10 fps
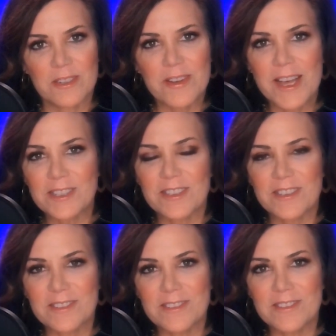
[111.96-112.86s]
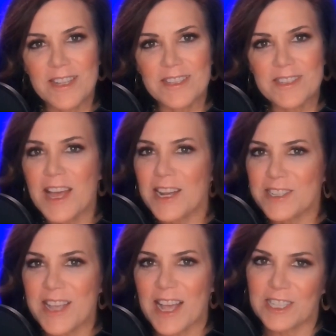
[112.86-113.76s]
Well, that's not
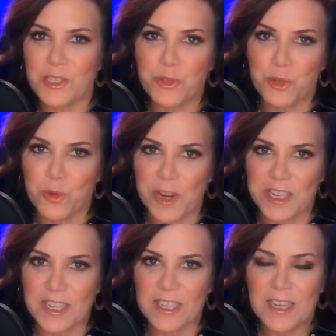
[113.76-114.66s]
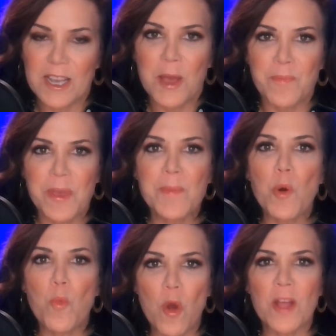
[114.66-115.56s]
exactly true, Randi.
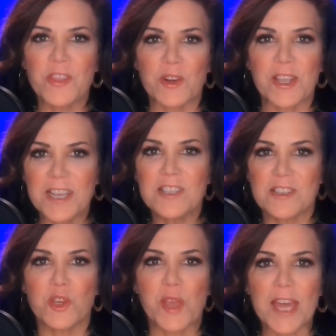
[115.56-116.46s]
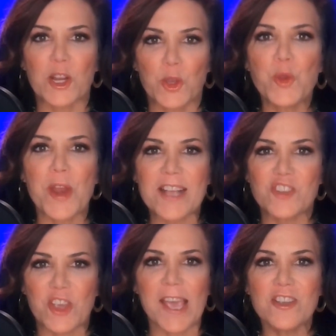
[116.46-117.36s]
People want their kids to get a good
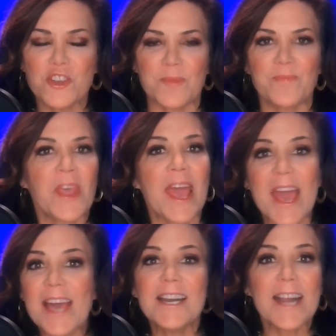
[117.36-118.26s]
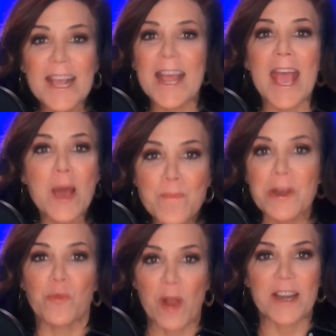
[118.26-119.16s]
education, and it ain't
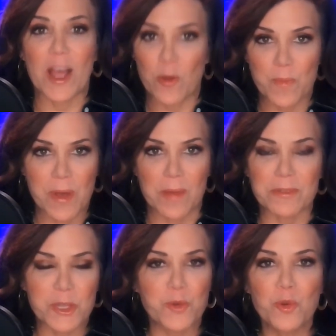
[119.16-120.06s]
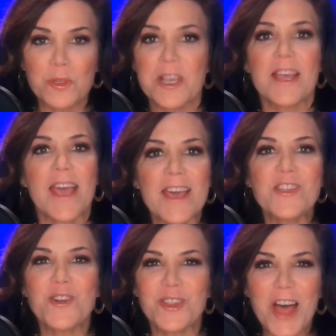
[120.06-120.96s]
happening right now in the public schools, and
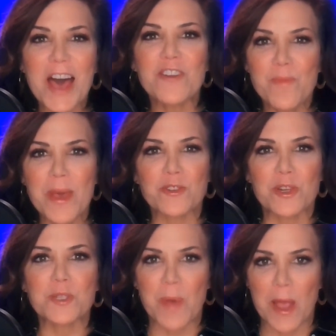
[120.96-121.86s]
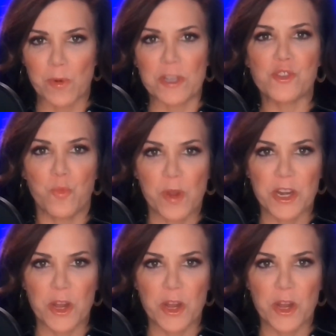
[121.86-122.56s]
there are a lot of metrics by which we